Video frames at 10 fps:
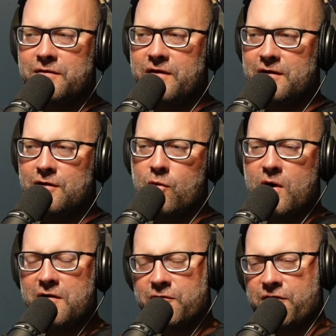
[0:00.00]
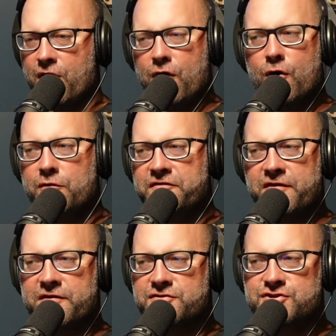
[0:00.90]
whoever the host
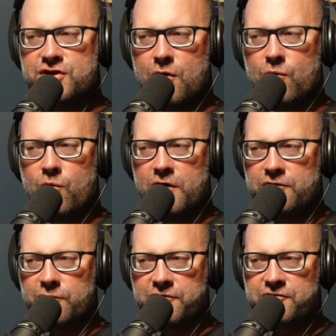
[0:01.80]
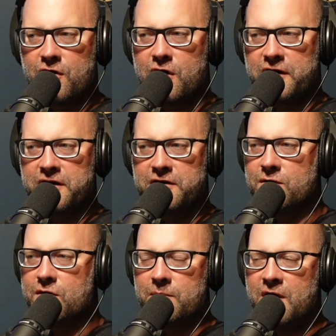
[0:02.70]
of the show was talking to
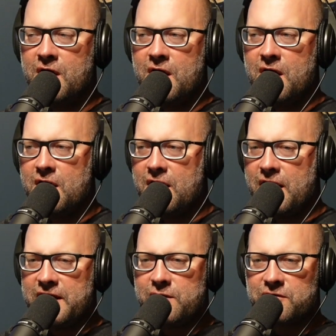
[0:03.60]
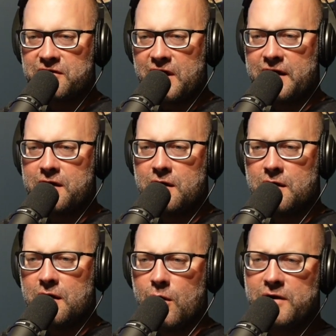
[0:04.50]
him, and he was like,
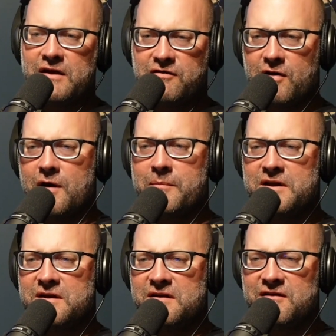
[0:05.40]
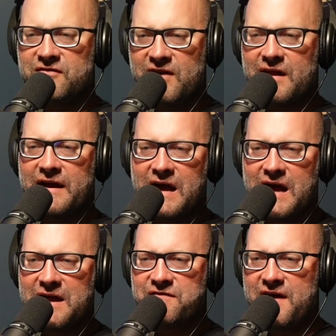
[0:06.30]
okay, so I mean, you say like a
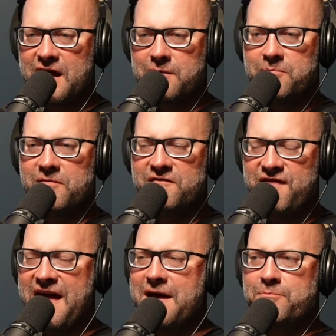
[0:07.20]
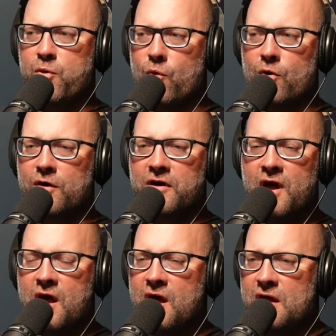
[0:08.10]
high fat pork,
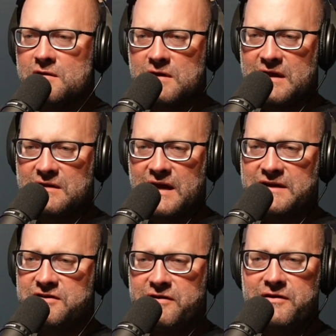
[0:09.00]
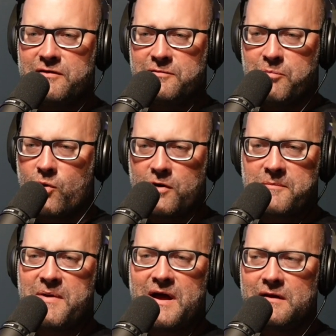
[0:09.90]
like do you use
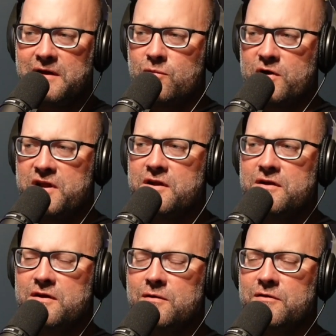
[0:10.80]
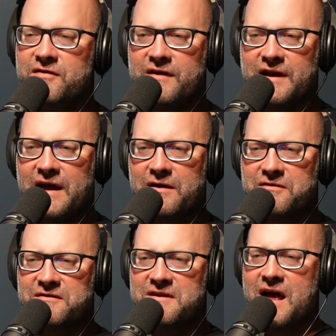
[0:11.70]
pork belly? What do you use? And the guy
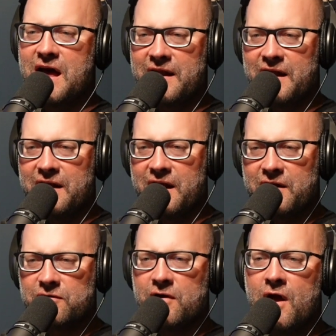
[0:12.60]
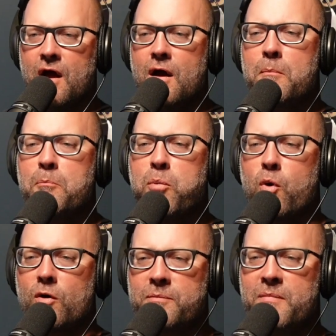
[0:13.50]
goes, no. He goes,
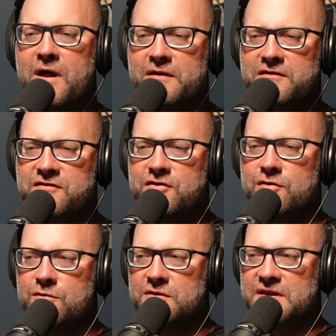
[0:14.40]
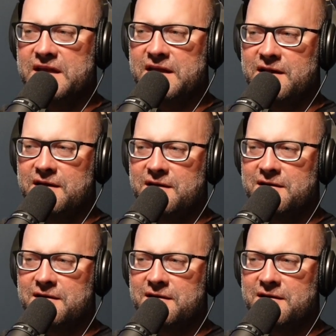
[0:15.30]
pork belly's too lean.